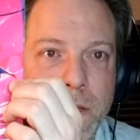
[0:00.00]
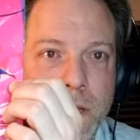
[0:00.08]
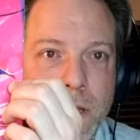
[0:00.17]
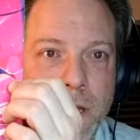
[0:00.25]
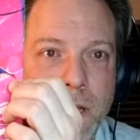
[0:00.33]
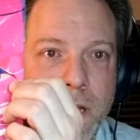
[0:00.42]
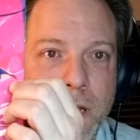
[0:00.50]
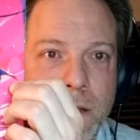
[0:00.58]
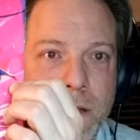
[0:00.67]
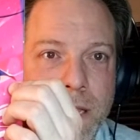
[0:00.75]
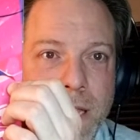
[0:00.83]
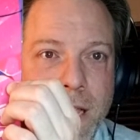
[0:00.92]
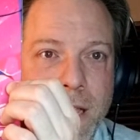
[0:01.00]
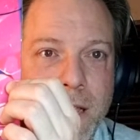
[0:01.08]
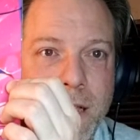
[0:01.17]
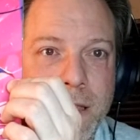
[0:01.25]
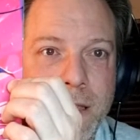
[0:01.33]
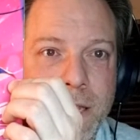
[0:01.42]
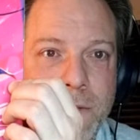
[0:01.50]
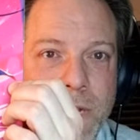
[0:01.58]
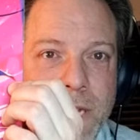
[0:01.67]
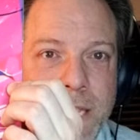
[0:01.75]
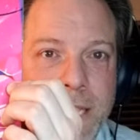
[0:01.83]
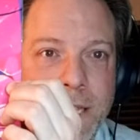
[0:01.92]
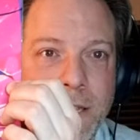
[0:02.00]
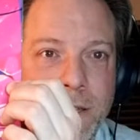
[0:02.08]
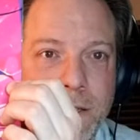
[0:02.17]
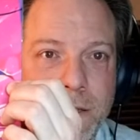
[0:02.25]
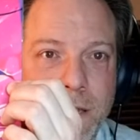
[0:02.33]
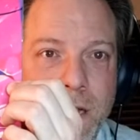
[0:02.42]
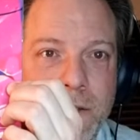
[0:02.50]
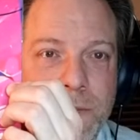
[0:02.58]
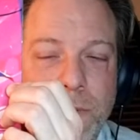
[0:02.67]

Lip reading: Uh, Liquid Kill. I was